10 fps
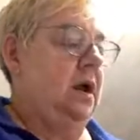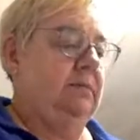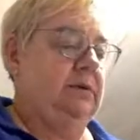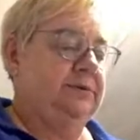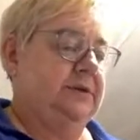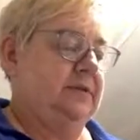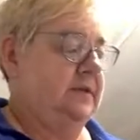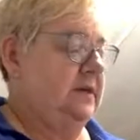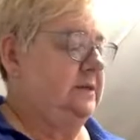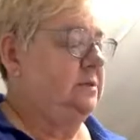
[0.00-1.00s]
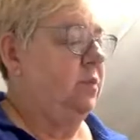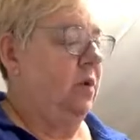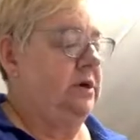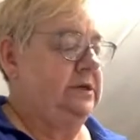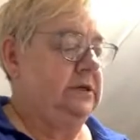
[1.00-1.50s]
I'm using this
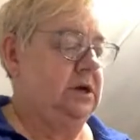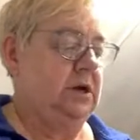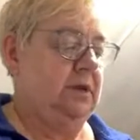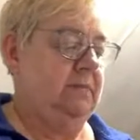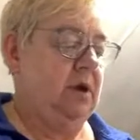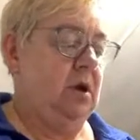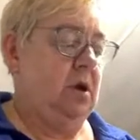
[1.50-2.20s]
one time